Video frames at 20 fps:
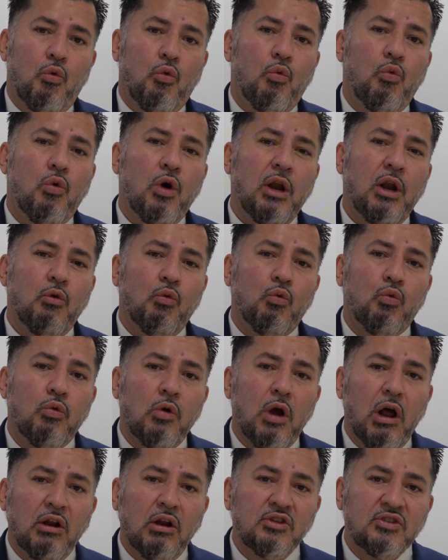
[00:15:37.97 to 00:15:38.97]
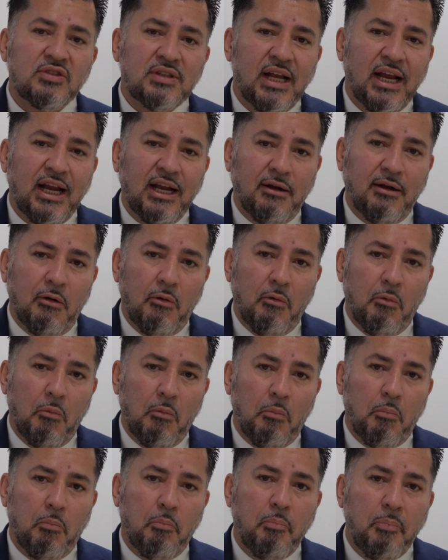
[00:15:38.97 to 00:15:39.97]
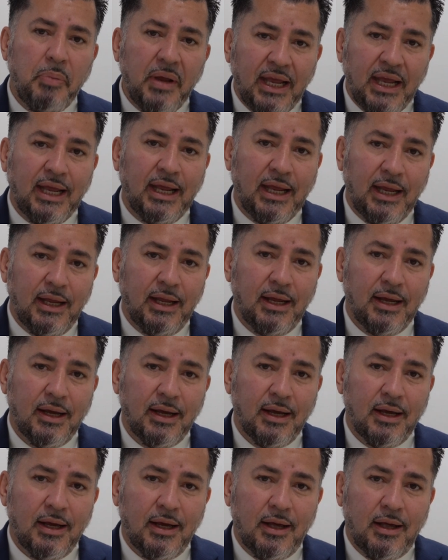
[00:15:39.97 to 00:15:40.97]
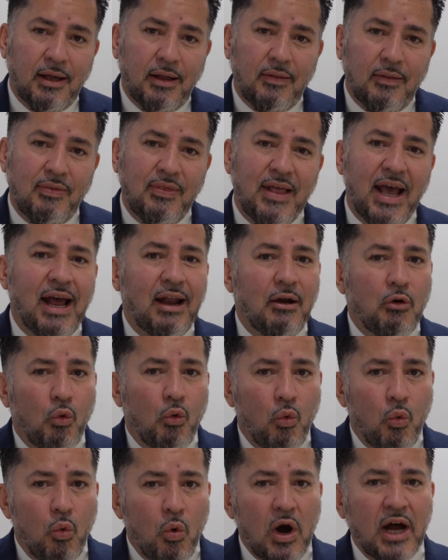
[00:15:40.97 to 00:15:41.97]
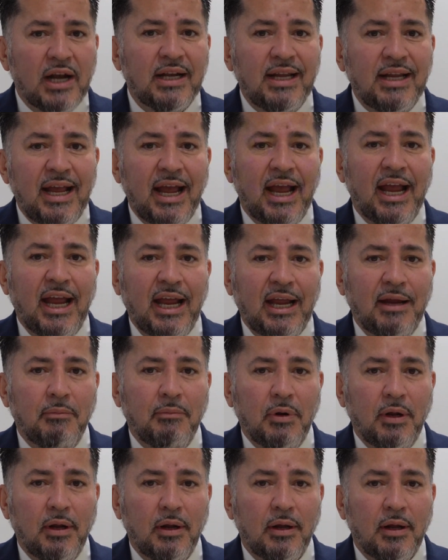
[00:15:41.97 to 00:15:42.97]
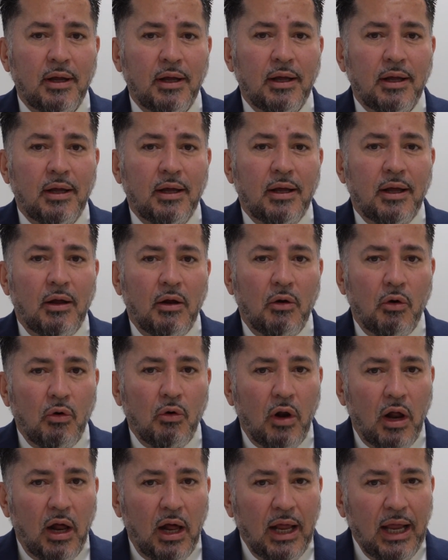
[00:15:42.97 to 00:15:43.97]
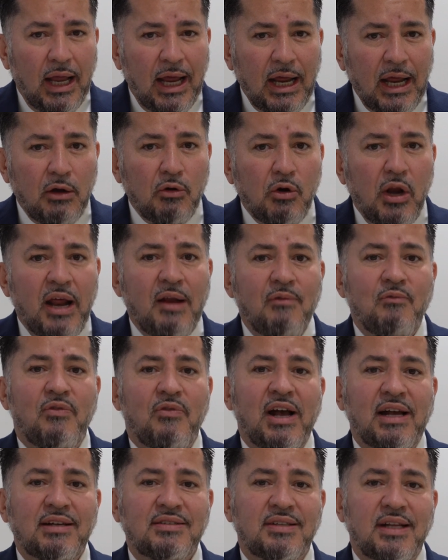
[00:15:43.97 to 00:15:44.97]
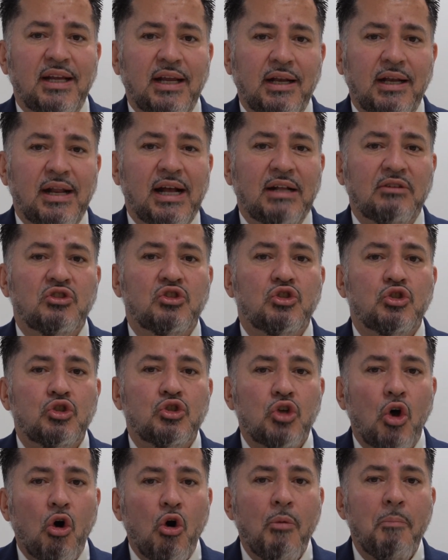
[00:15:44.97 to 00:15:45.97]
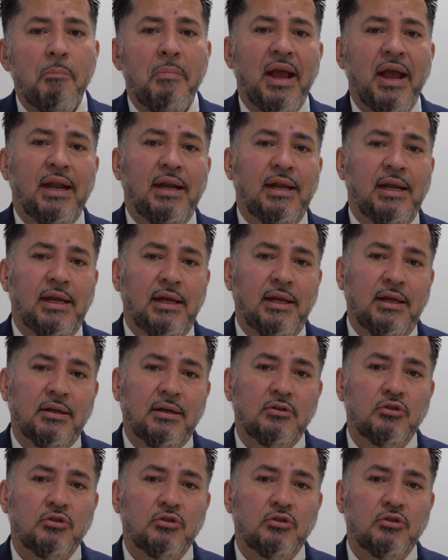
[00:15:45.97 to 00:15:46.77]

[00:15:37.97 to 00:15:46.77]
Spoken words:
would real estate be that one game in investing that so many